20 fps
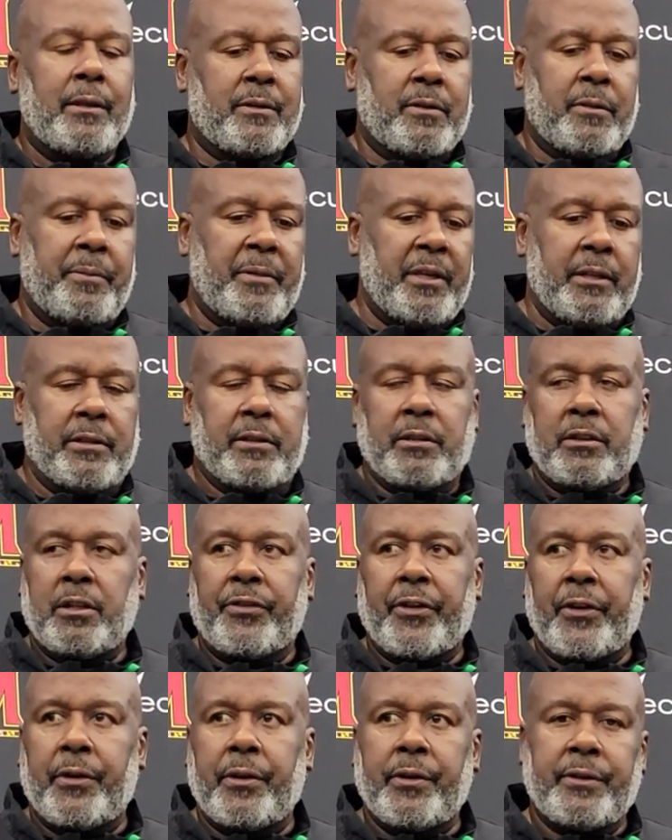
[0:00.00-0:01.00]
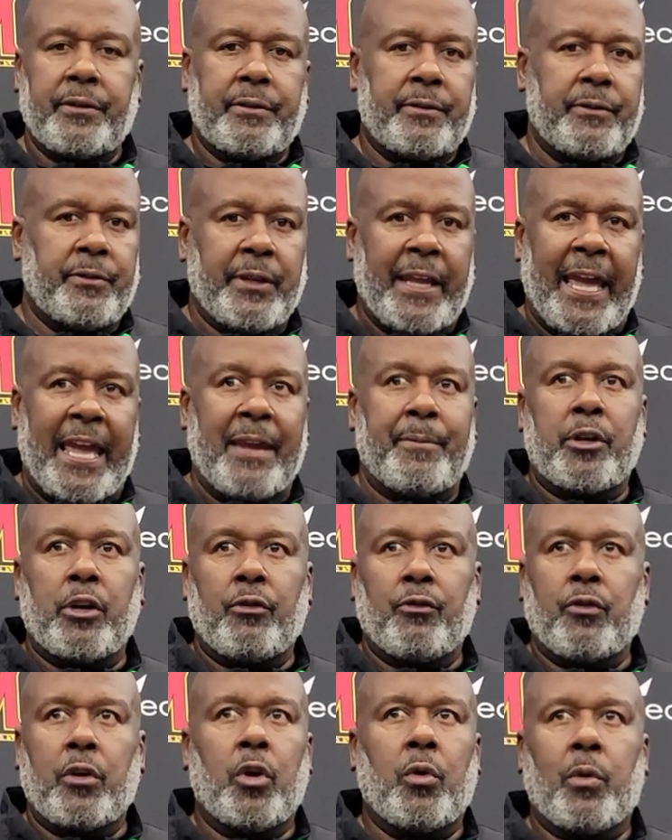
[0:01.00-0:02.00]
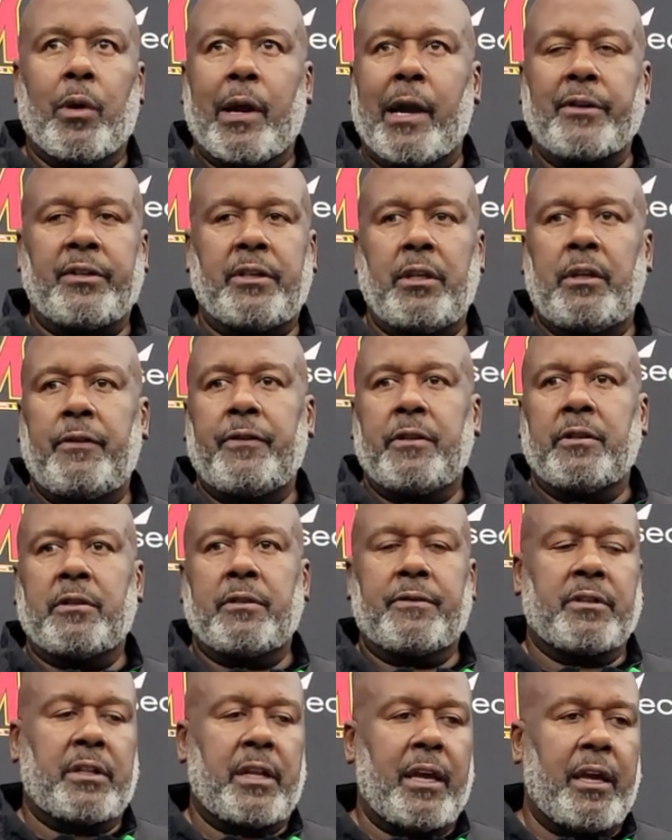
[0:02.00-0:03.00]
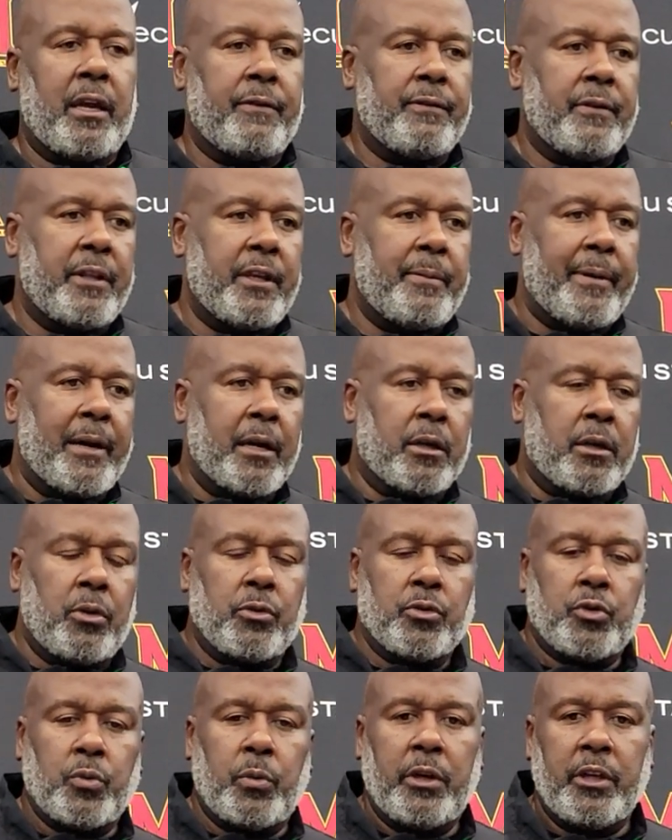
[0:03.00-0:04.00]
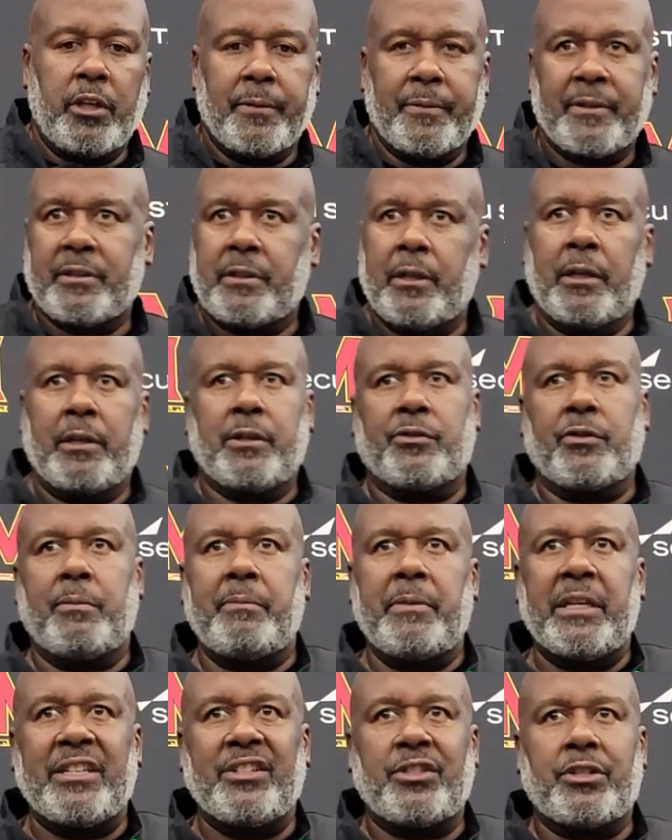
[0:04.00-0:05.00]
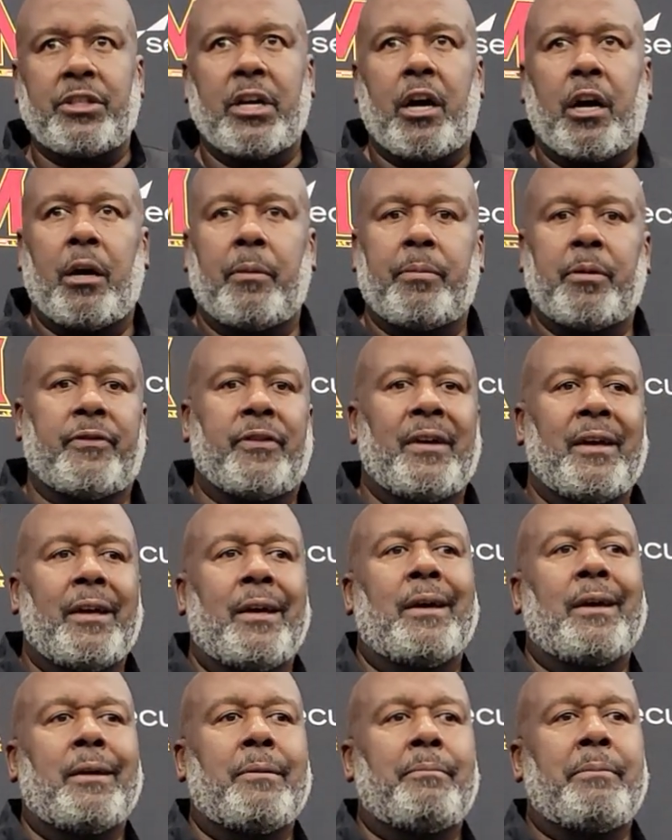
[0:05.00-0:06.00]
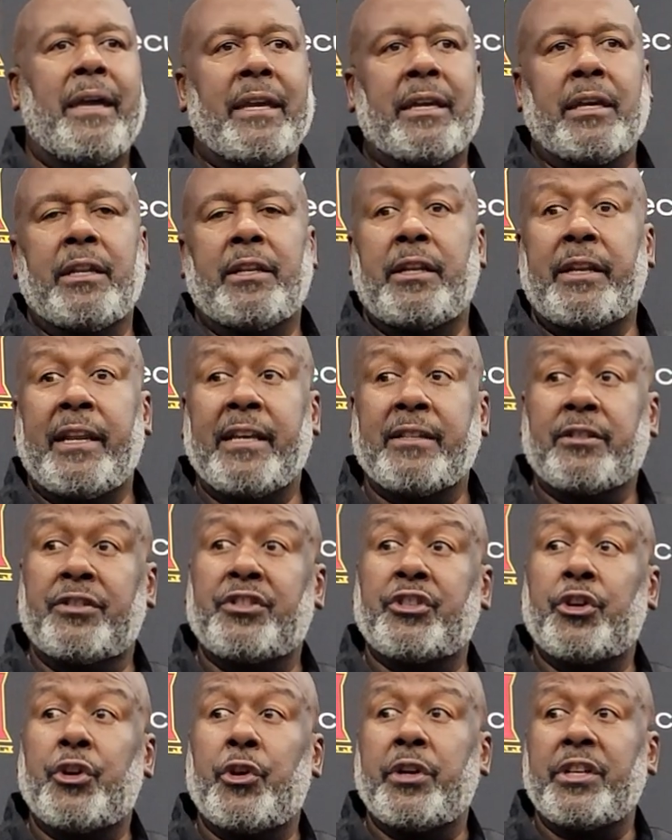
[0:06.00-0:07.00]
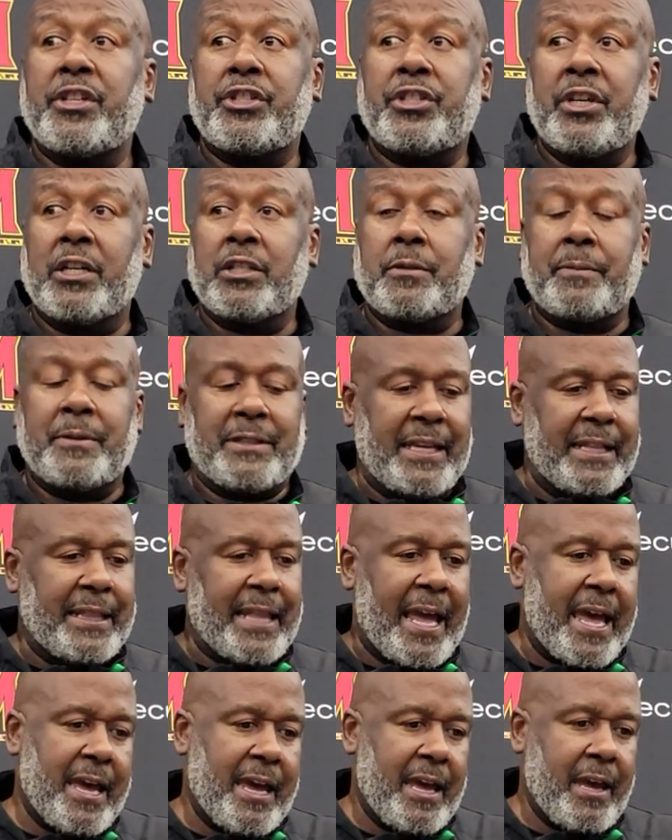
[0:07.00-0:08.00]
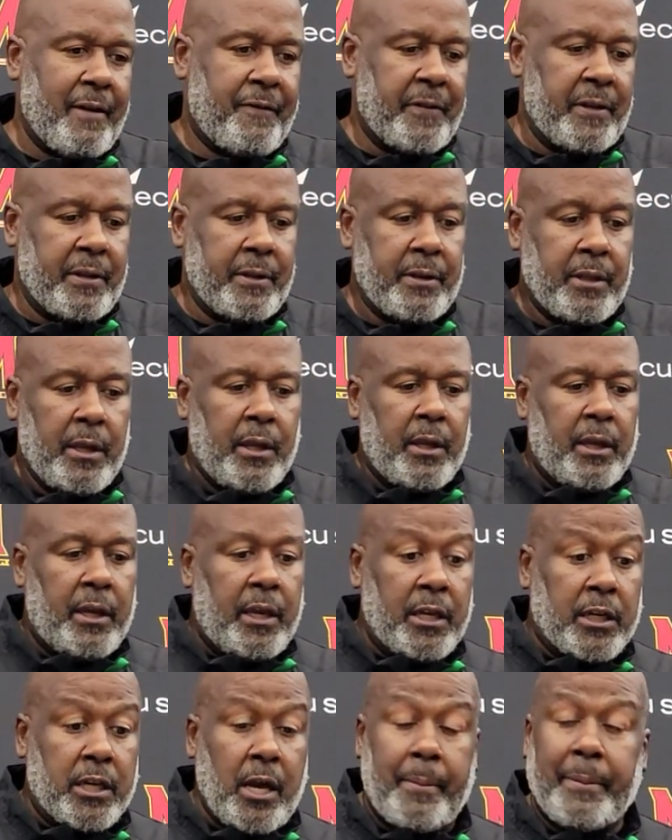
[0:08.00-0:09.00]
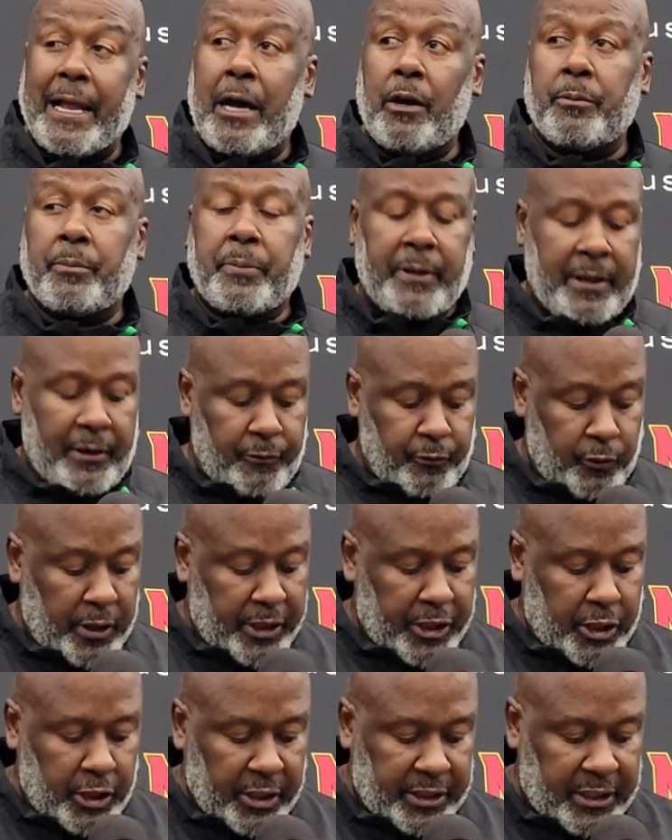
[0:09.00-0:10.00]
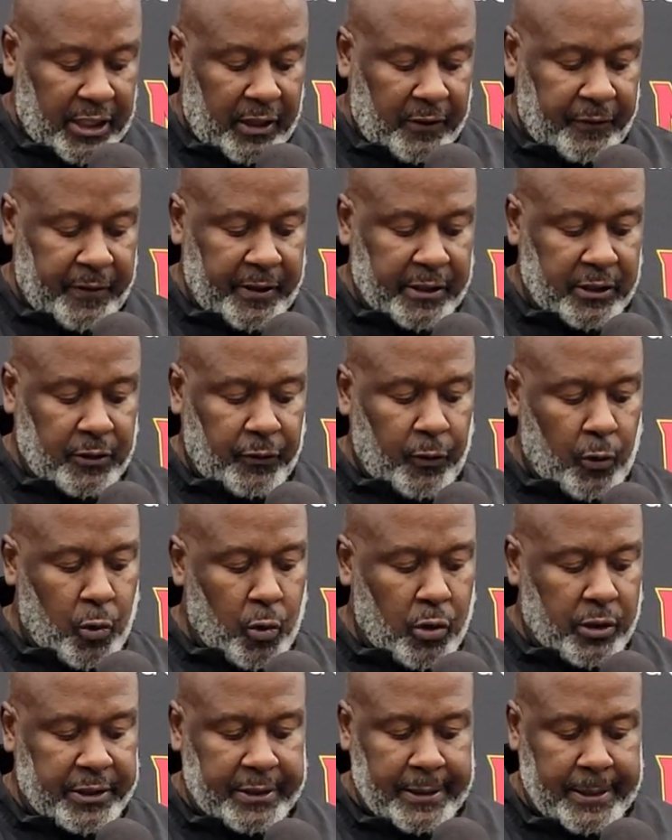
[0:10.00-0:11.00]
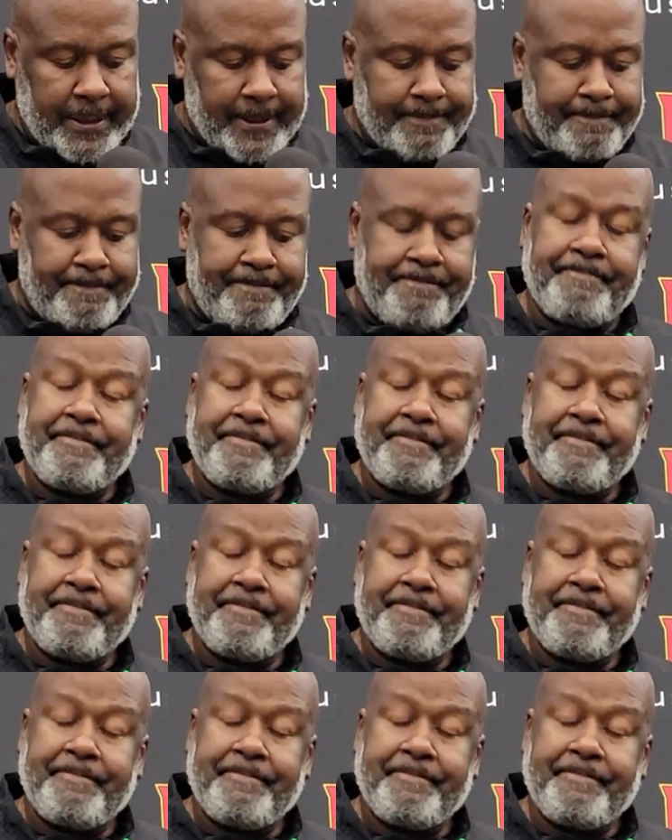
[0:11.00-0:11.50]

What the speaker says: To me, this is the third game in a row where our defensive staff, led by Coach Williams, has done a tremendous job of making the necessary adjustments at the half and coming out and playing really good defense for some.